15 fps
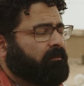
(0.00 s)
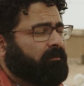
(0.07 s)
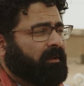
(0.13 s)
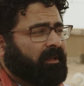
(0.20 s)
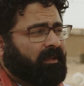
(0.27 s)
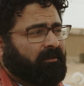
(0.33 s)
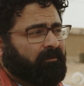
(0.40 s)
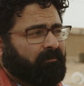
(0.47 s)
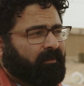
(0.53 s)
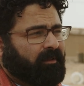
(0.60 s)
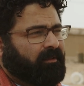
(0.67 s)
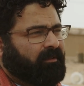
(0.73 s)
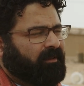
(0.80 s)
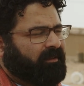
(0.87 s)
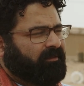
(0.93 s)
Um,
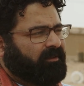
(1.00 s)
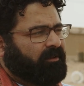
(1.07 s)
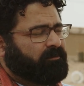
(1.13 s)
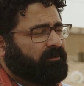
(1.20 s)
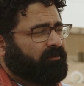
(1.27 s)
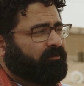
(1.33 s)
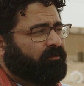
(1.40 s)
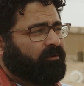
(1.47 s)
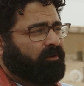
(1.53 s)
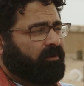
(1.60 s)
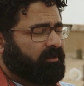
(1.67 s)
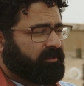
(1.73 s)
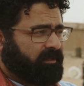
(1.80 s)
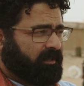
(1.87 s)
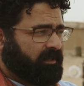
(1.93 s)
in terms of
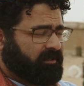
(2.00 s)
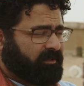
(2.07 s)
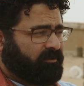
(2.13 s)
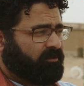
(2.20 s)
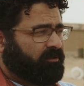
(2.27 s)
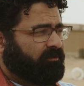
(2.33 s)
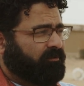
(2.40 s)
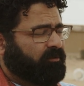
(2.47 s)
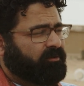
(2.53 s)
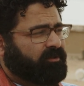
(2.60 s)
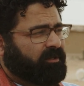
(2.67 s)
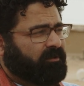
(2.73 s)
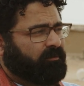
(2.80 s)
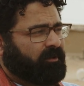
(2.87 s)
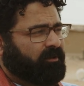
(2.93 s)
forecasting this into the
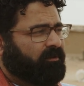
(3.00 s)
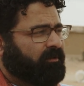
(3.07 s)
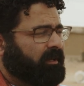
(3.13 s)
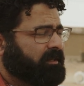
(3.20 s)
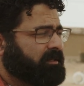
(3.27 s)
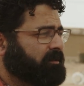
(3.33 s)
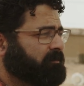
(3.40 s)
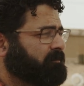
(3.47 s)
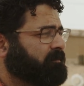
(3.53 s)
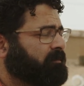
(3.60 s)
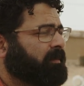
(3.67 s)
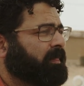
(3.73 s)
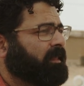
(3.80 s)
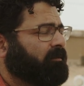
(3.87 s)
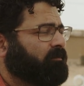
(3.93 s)
future, we know that
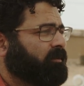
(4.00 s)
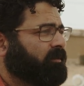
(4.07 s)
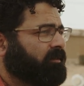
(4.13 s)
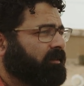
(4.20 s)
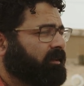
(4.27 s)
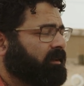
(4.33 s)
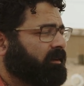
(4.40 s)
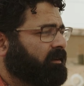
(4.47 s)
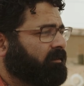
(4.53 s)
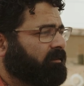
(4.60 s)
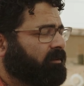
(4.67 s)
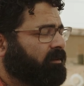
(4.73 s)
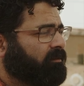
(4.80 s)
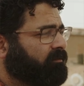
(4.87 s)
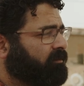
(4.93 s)
with the
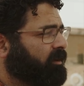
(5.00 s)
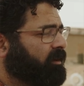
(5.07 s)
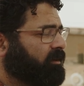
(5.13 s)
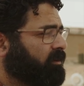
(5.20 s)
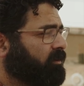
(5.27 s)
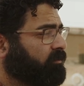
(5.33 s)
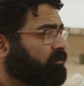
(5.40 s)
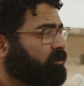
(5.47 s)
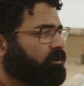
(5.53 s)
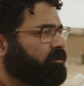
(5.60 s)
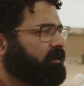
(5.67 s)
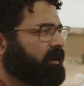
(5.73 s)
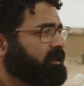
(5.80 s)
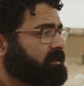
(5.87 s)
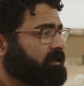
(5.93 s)
conflict
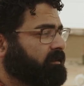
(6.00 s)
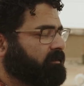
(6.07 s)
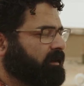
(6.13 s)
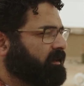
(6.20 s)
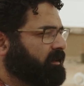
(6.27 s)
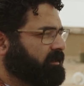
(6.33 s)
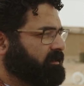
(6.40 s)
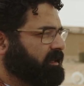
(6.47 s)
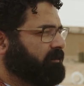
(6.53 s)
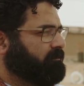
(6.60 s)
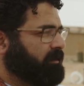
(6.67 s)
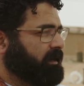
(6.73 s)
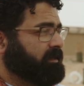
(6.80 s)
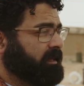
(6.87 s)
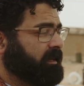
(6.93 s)
continuing as the, at the same
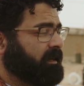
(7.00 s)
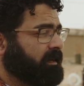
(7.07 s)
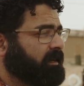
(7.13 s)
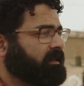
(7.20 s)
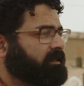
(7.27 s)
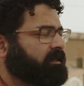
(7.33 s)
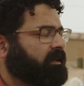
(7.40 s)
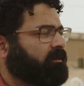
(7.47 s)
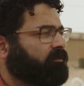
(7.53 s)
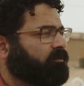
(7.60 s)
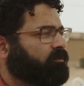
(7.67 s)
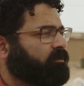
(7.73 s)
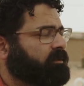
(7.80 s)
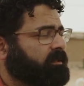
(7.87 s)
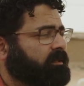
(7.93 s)
pace that it is, and of
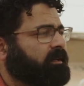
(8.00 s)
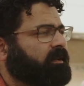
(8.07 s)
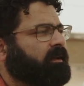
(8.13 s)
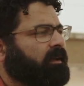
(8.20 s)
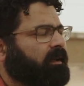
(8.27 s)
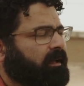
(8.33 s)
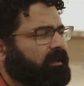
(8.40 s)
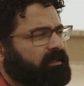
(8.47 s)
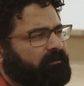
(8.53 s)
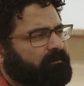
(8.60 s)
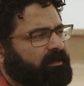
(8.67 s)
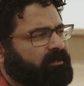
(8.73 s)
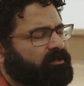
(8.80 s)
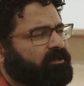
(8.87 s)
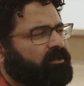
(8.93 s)
course, as I
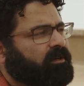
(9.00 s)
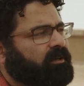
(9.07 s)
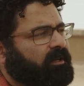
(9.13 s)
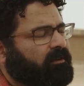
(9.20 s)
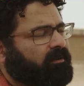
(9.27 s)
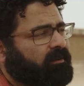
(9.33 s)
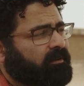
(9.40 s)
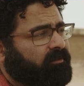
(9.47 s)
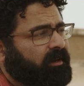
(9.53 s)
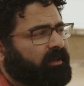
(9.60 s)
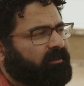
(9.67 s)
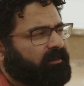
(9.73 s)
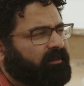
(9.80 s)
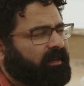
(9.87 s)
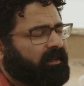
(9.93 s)
mentioned earlier on,
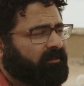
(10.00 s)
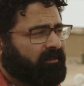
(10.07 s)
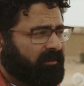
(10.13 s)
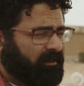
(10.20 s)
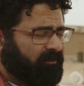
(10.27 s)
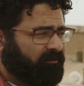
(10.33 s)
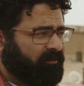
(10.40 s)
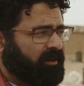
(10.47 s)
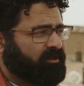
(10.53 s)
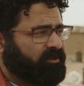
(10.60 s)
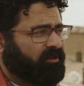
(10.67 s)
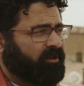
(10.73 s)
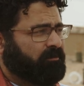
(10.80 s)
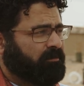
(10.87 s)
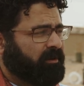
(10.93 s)
creating that
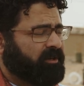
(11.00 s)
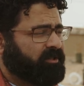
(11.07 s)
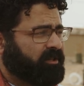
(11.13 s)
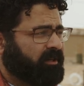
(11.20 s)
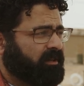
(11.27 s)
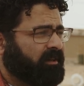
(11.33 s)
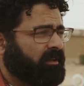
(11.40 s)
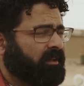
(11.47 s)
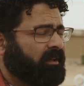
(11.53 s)
inflationary pressure,